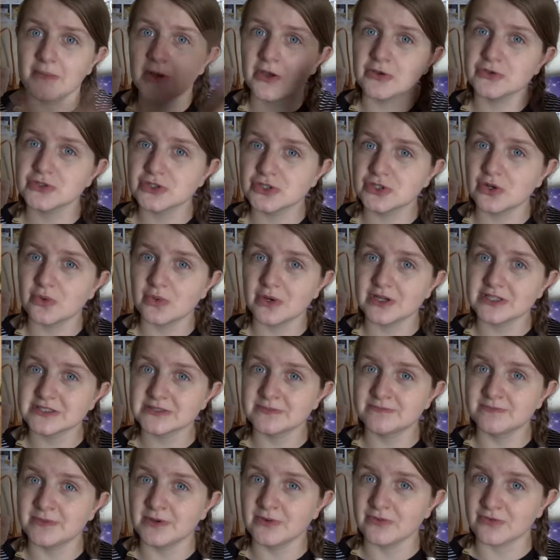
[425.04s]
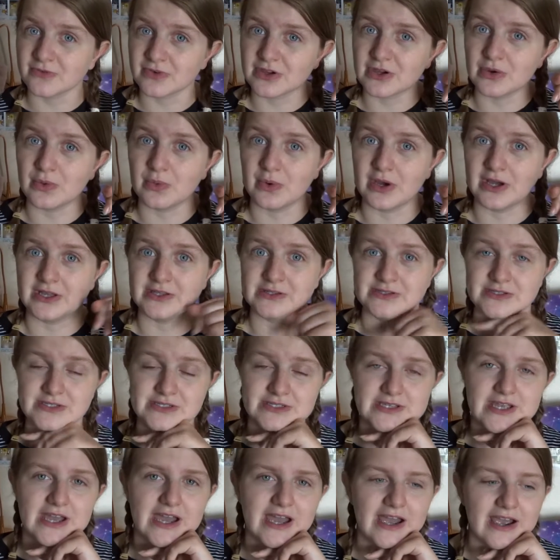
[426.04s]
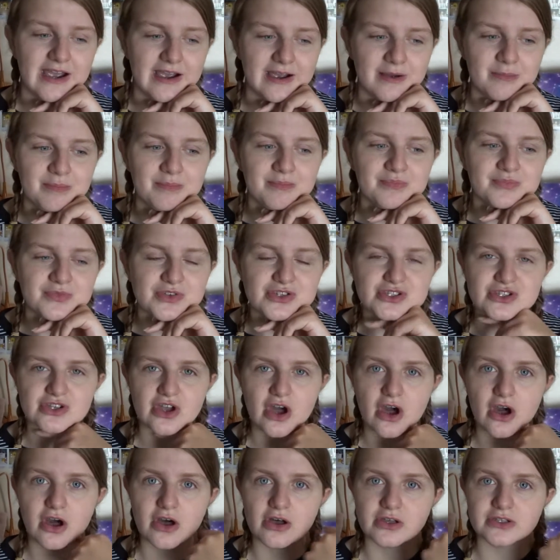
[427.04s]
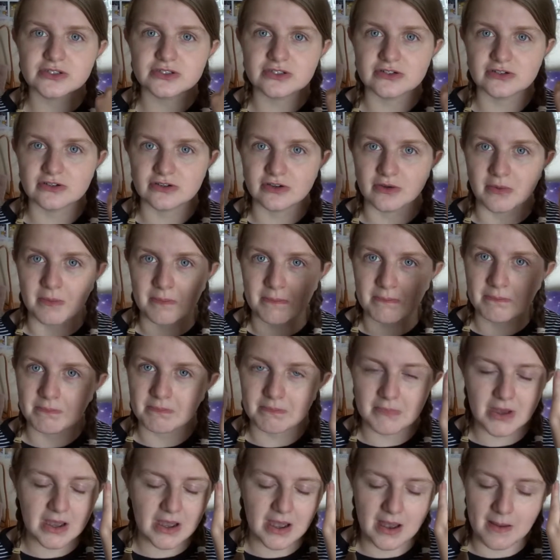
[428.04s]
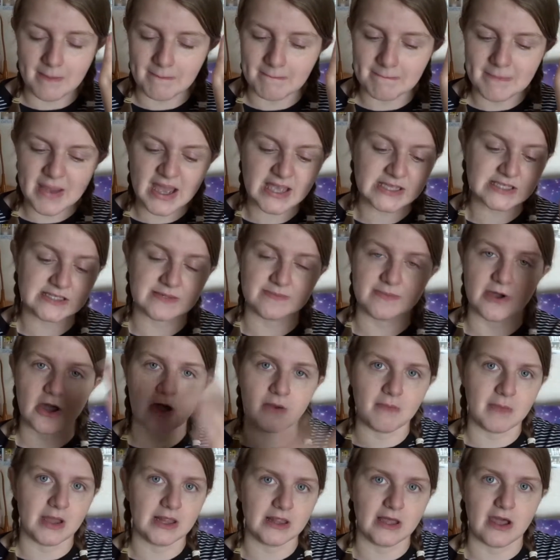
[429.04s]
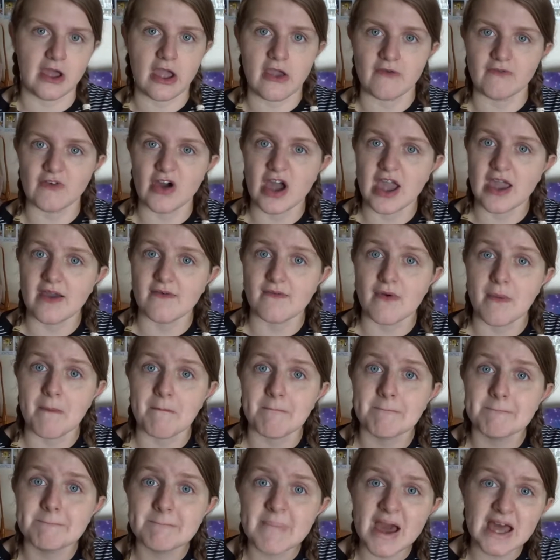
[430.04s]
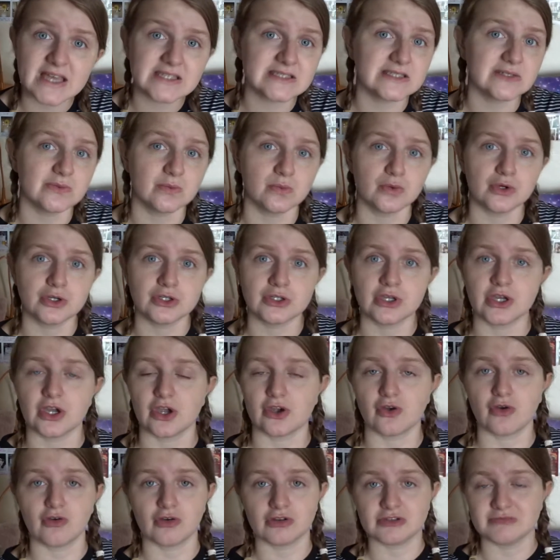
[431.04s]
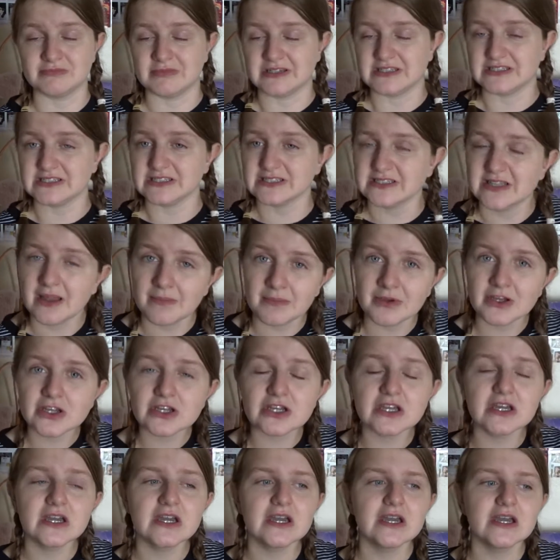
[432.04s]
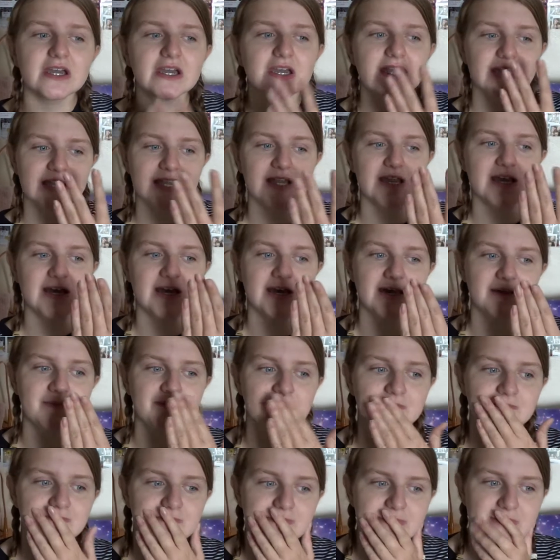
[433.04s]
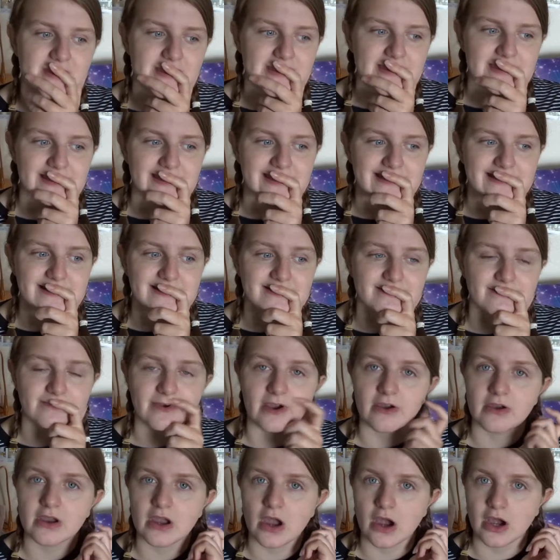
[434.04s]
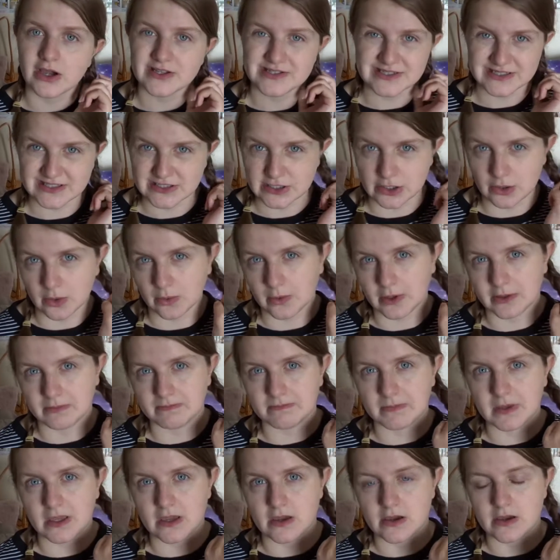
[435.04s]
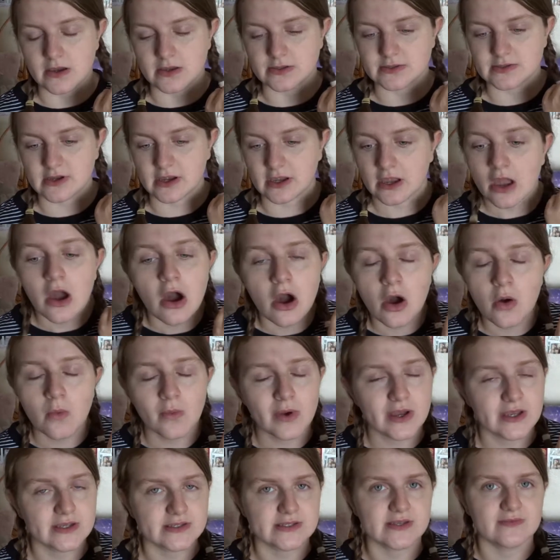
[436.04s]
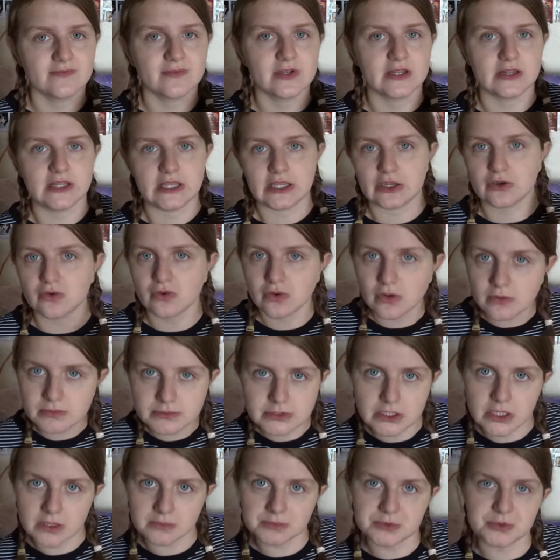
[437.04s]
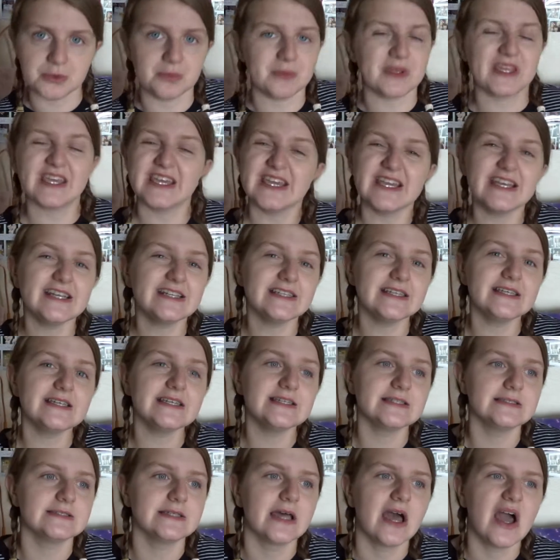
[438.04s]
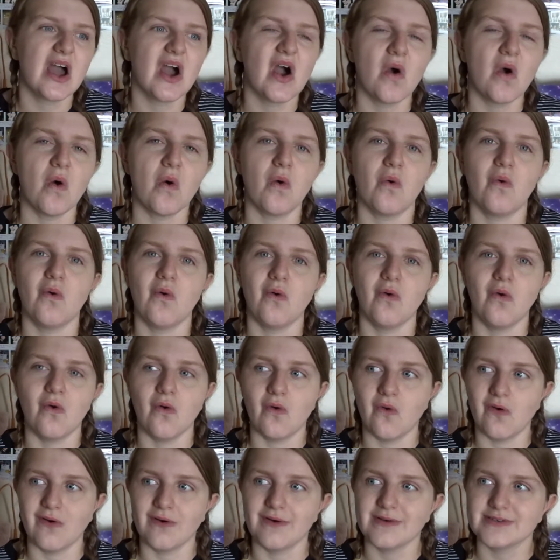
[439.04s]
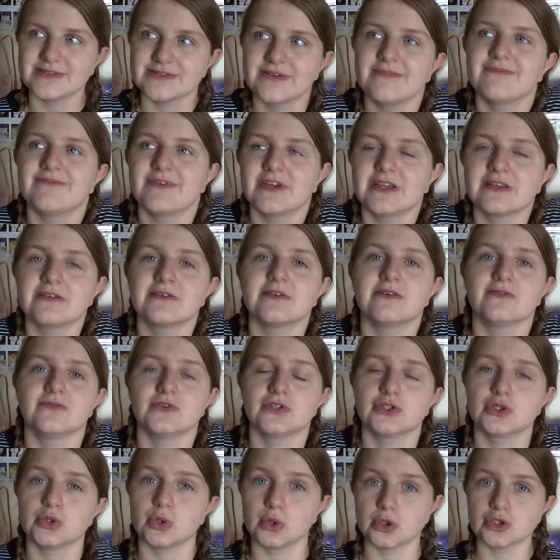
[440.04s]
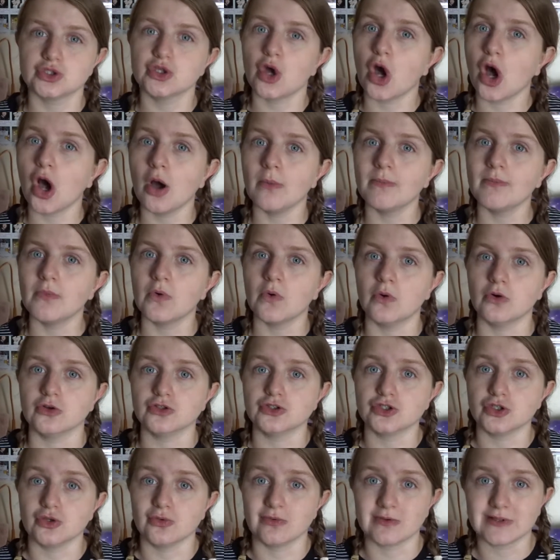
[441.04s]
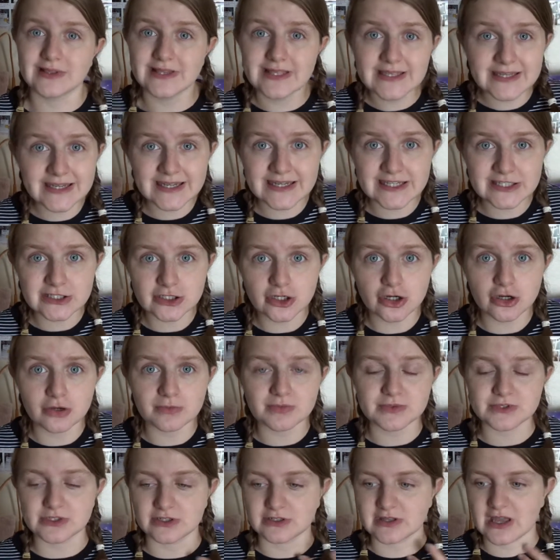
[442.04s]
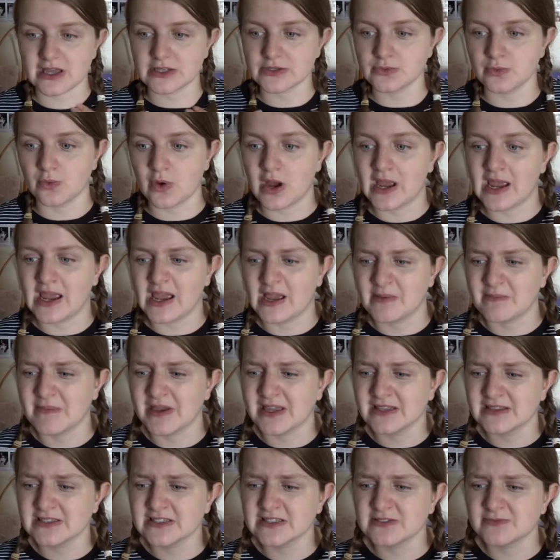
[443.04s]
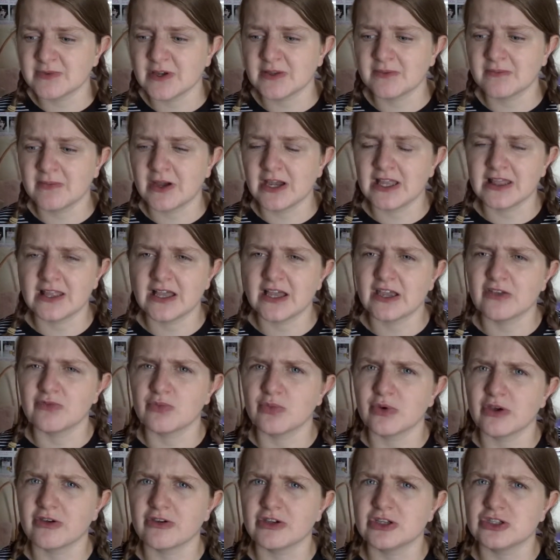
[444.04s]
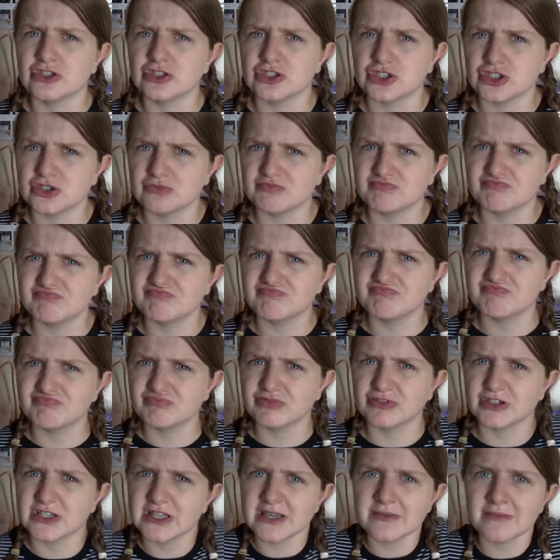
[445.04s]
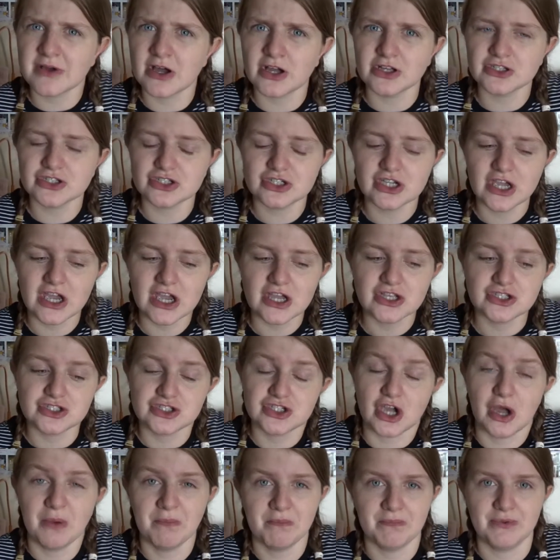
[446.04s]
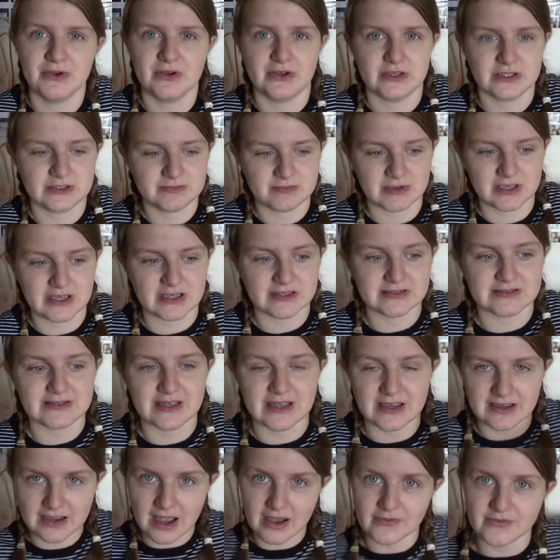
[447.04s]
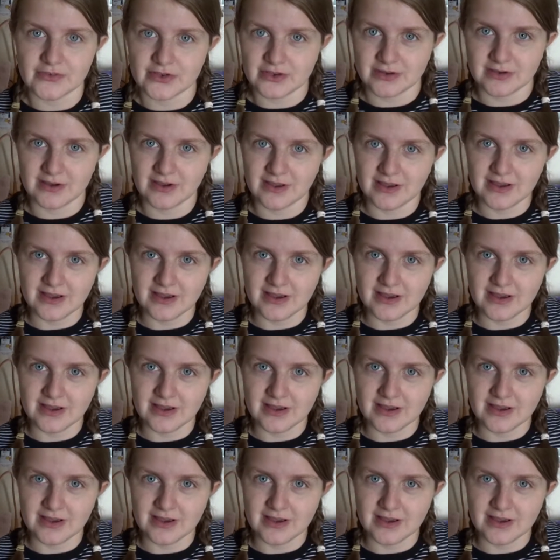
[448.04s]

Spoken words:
emotional ones, but real ones. Scars a massive part of my life. I have a massive one across my stomach. It is very hard to deal with because I can't wear something like crop tops or bikinis or something of a short top or too clingy top, so that's why I mainly spend my life wearing pretty much jumpers because they cover